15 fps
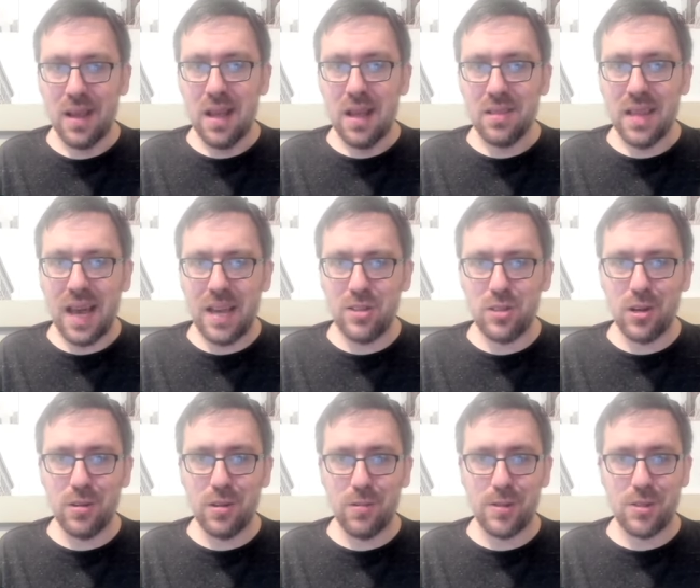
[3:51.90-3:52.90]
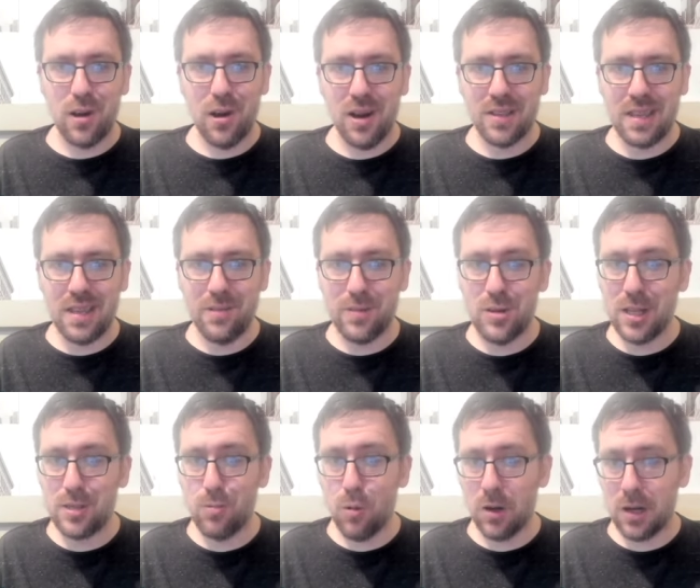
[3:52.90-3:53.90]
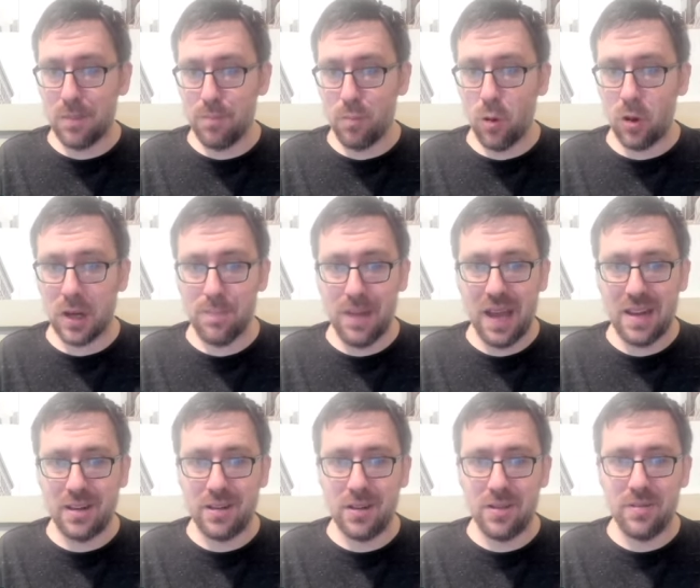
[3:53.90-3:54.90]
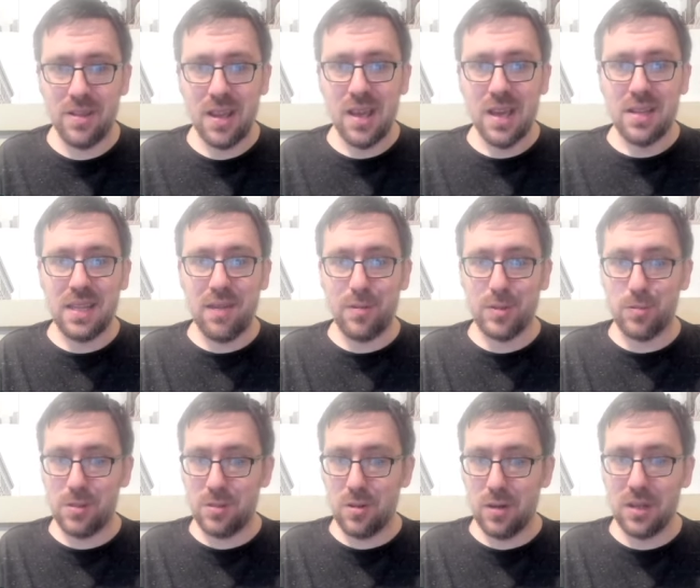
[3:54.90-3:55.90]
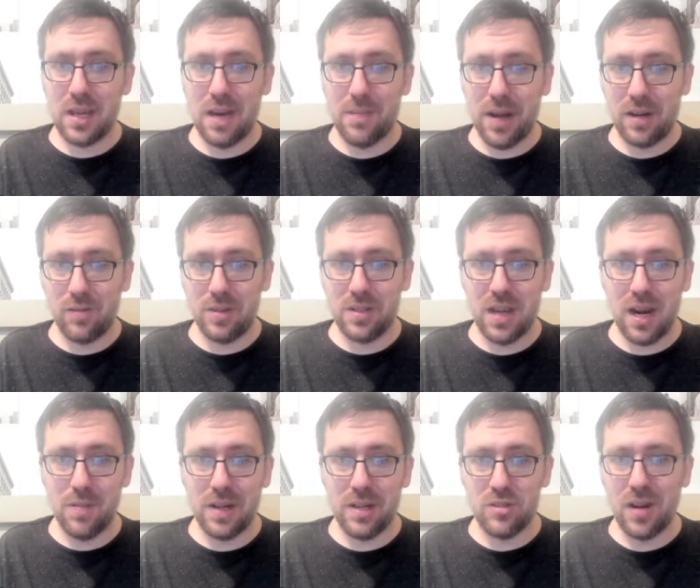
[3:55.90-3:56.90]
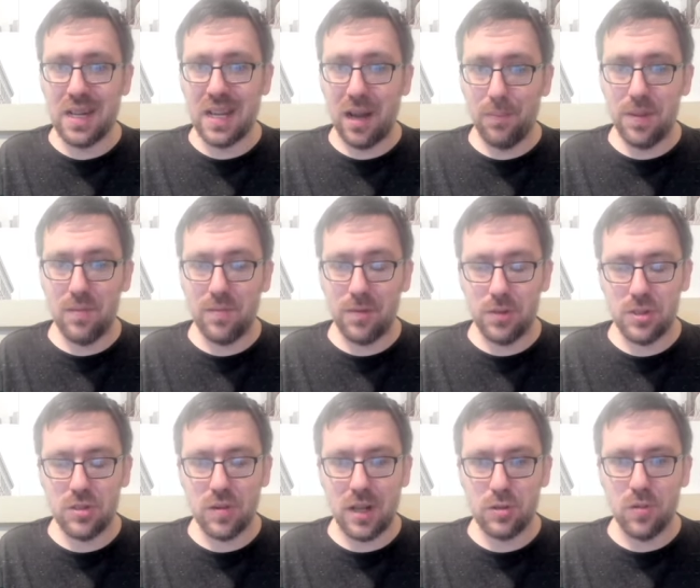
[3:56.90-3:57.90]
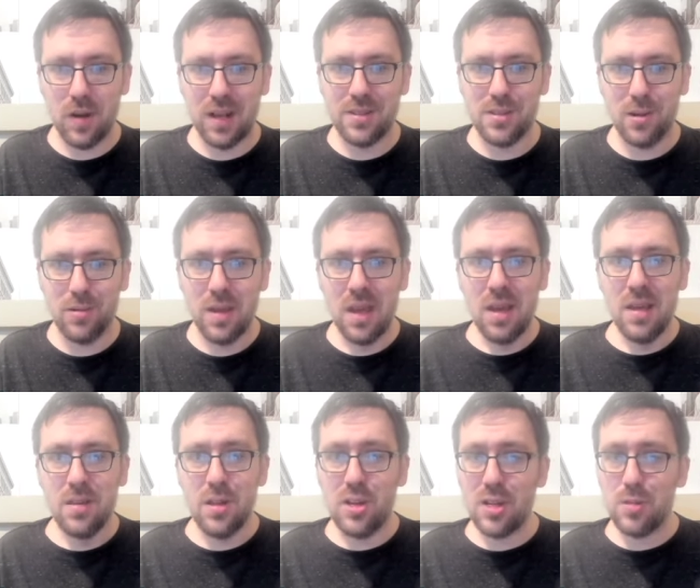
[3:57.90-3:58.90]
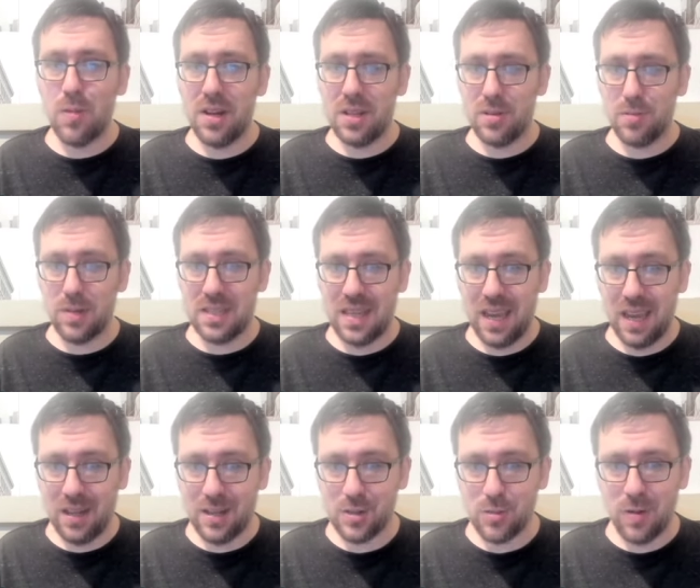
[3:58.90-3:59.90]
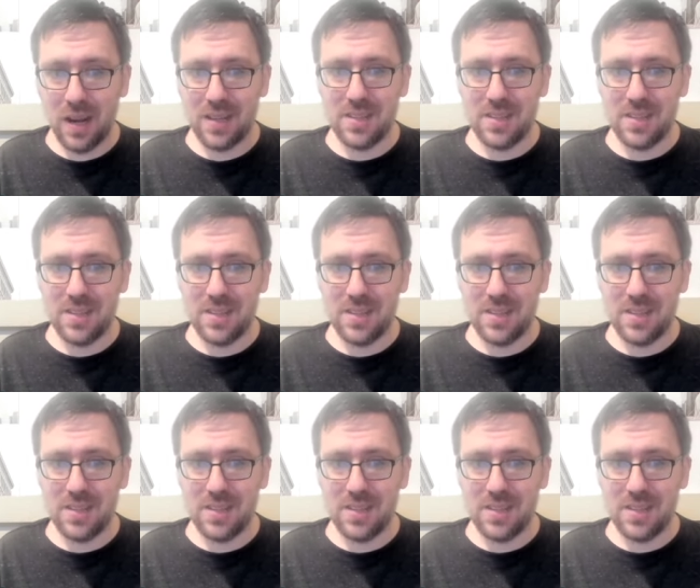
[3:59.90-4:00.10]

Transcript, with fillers: last year there was talk that if the Jets were were competitive, Davis was going to come out of retirement and try and help them for the stretch run. So the Jets wanted to retain his rights.